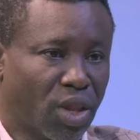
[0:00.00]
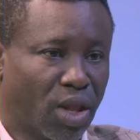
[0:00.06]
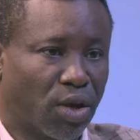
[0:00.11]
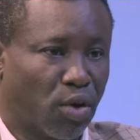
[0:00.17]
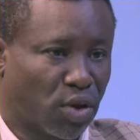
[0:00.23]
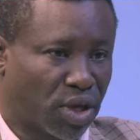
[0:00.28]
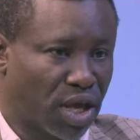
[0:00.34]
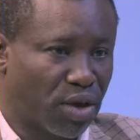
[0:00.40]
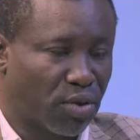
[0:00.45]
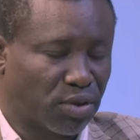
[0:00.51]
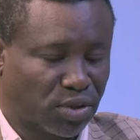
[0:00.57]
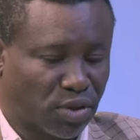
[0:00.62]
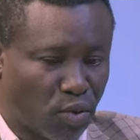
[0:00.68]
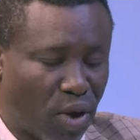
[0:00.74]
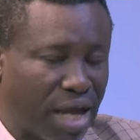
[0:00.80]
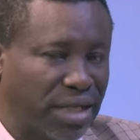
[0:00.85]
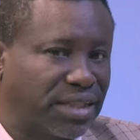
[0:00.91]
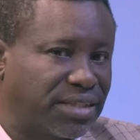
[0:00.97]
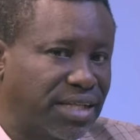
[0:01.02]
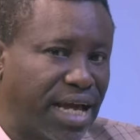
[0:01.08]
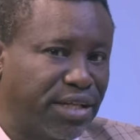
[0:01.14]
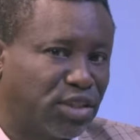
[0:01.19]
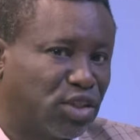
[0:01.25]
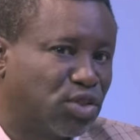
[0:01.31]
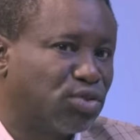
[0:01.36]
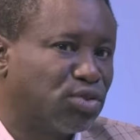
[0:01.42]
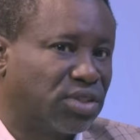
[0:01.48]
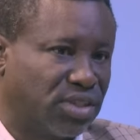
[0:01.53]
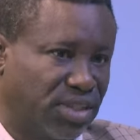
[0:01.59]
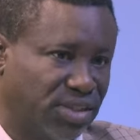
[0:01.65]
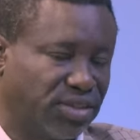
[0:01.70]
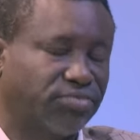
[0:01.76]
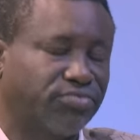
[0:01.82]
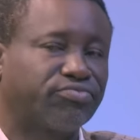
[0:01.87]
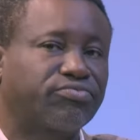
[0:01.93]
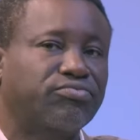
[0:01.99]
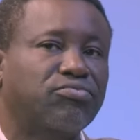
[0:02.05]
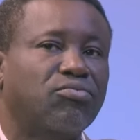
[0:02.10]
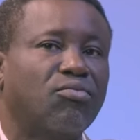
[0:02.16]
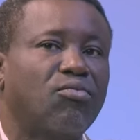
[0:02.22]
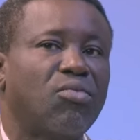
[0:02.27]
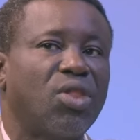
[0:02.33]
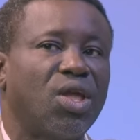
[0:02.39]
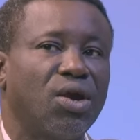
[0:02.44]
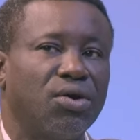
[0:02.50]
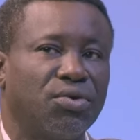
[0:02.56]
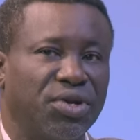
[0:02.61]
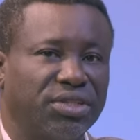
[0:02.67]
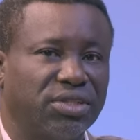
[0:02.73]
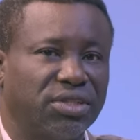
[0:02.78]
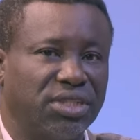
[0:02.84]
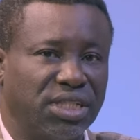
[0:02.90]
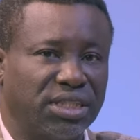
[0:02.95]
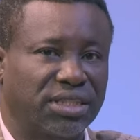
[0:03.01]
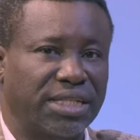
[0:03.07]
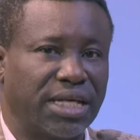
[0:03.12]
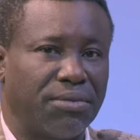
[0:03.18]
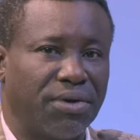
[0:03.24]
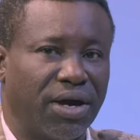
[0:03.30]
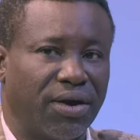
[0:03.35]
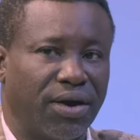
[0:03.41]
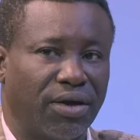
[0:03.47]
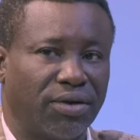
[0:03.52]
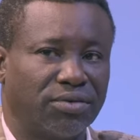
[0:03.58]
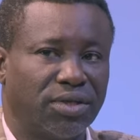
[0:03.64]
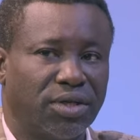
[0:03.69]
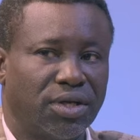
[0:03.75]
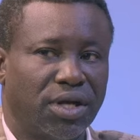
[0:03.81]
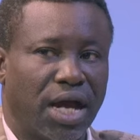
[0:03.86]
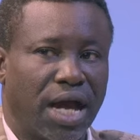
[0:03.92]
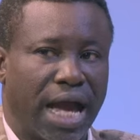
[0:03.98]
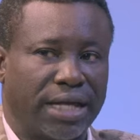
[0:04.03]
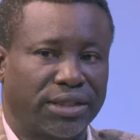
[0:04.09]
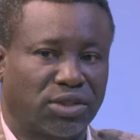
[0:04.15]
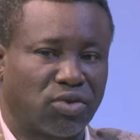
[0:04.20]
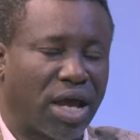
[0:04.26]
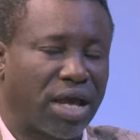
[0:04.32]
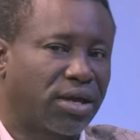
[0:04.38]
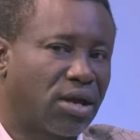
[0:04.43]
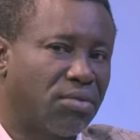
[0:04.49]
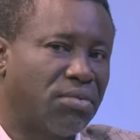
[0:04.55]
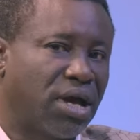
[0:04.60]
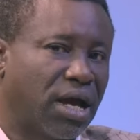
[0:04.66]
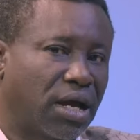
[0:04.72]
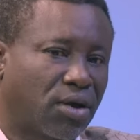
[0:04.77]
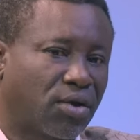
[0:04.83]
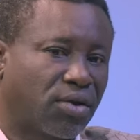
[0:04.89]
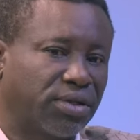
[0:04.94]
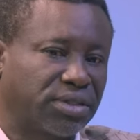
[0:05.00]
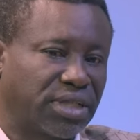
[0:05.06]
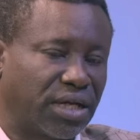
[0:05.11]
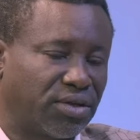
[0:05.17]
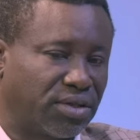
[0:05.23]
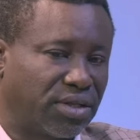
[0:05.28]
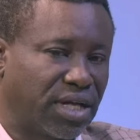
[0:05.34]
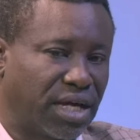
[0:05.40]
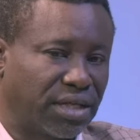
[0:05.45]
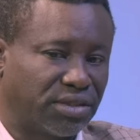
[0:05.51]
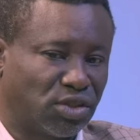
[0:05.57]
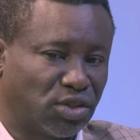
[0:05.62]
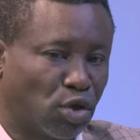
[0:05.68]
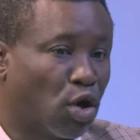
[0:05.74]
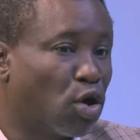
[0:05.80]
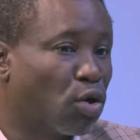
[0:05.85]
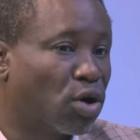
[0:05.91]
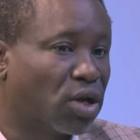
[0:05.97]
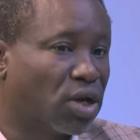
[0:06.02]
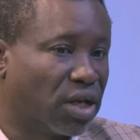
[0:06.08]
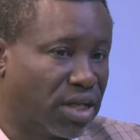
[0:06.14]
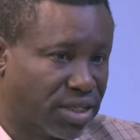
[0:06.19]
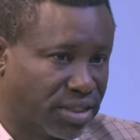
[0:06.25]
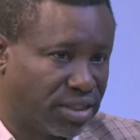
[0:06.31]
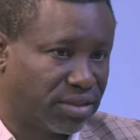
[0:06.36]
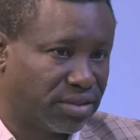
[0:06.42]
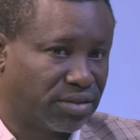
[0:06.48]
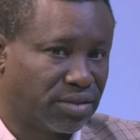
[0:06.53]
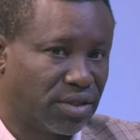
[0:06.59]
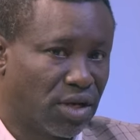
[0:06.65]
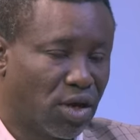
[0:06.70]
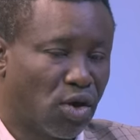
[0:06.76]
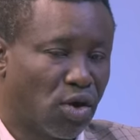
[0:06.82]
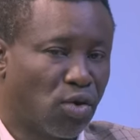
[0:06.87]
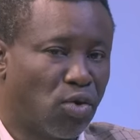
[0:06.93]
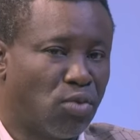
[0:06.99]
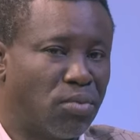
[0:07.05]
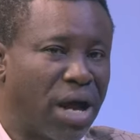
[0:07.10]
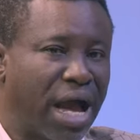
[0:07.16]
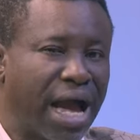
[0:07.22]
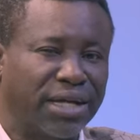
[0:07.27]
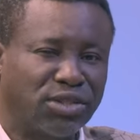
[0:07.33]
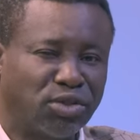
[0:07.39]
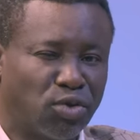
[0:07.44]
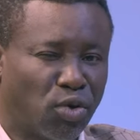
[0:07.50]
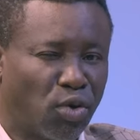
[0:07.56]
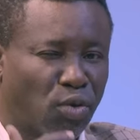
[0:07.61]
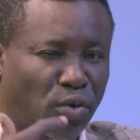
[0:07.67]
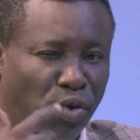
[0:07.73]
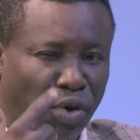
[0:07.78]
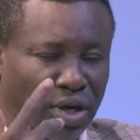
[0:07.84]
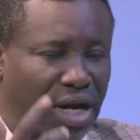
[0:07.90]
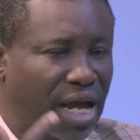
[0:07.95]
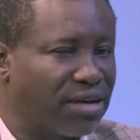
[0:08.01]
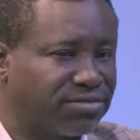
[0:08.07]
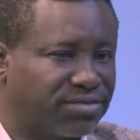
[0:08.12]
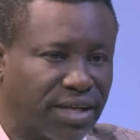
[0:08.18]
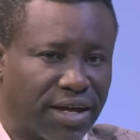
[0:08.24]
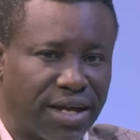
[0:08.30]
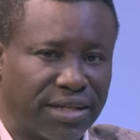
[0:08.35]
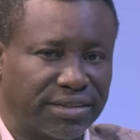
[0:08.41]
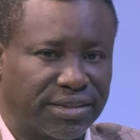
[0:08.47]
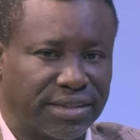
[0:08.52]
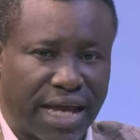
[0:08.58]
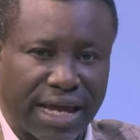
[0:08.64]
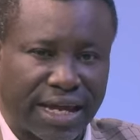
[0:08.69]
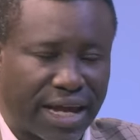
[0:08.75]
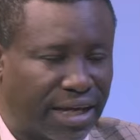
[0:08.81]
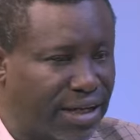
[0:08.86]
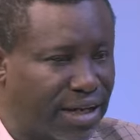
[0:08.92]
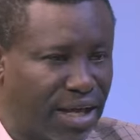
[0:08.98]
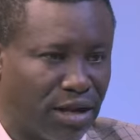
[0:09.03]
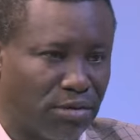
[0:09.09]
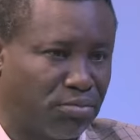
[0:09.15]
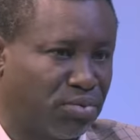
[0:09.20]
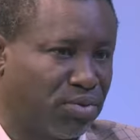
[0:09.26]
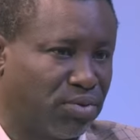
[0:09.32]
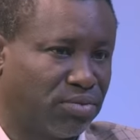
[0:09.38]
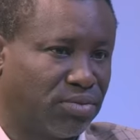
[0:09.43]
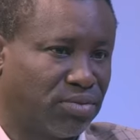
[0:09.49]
Okay. okay? So why did I choose this this time around? I, so I came across another young lady whom I had to run after and say, I can help you.